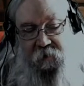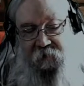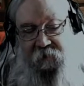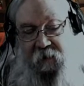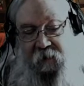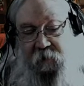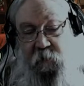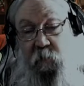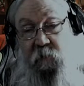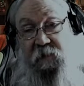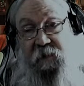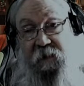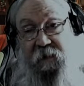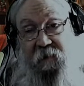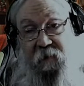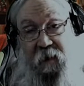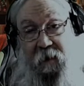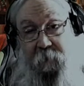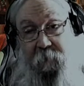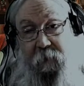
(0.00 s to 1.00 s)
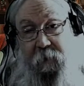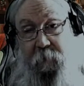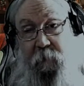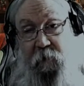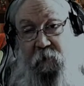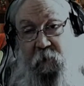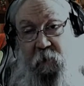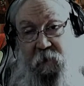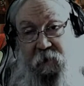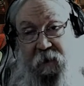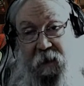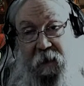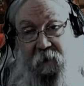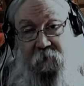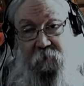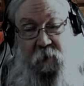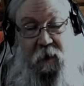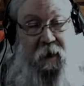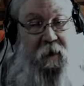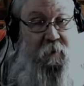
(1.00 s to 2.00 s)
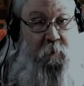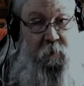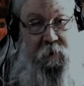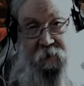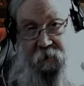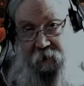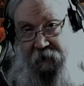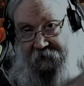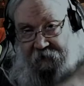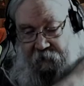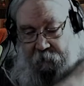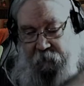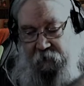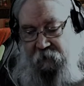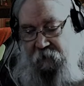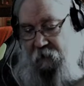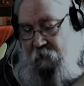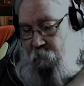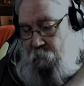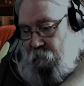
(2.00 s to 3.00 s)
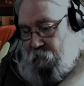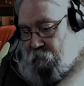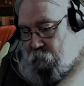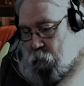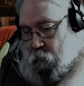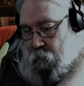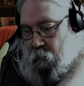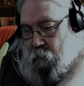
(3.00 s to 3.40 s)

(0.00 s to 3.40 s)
Because I do see a lot of people doing that. We had somebody I used to